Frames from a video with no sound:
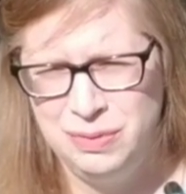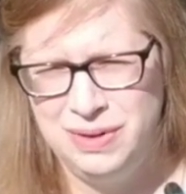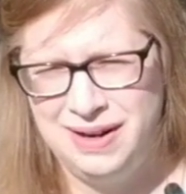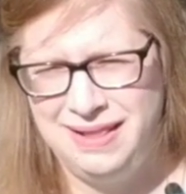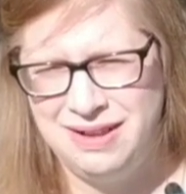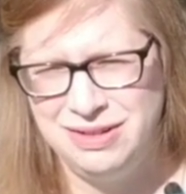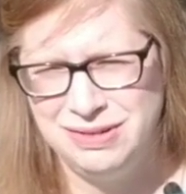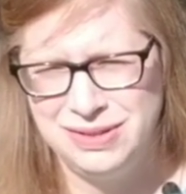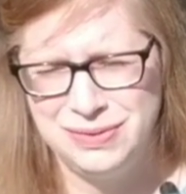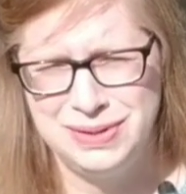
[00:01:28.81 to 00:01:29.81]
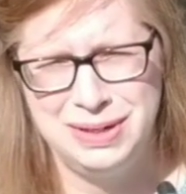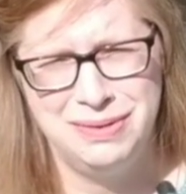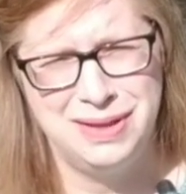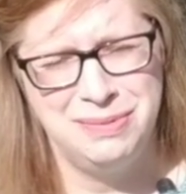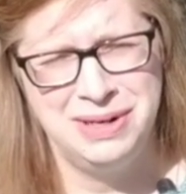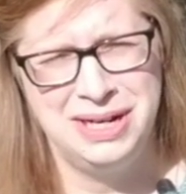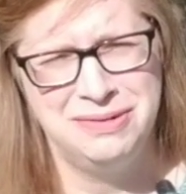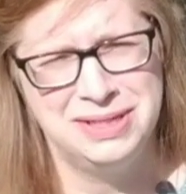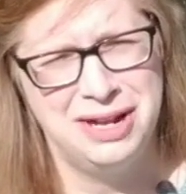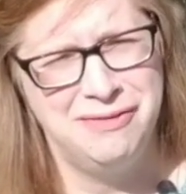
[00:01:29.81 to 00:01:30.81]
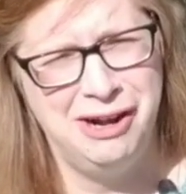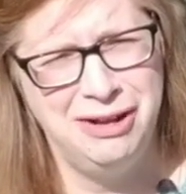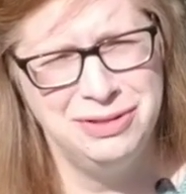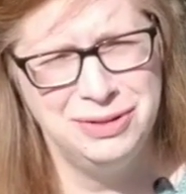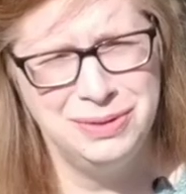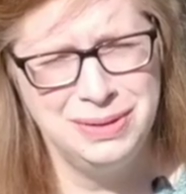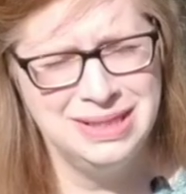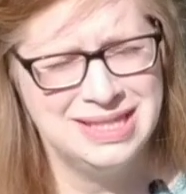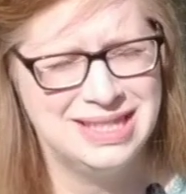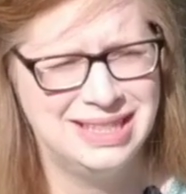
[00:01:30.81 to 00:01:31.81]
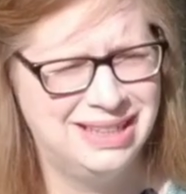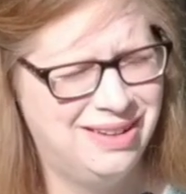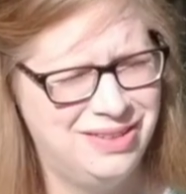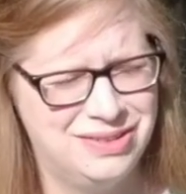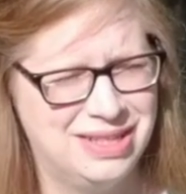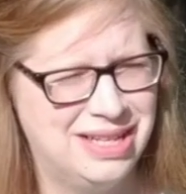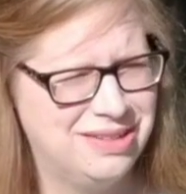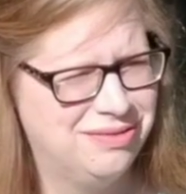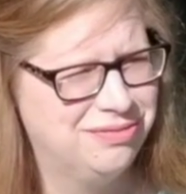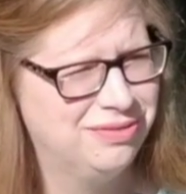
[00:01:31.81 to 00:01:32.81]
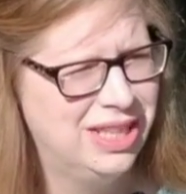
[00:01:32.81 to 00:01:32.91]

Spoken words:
We're not allowed to associate with anybody outside of our households, all those kinds of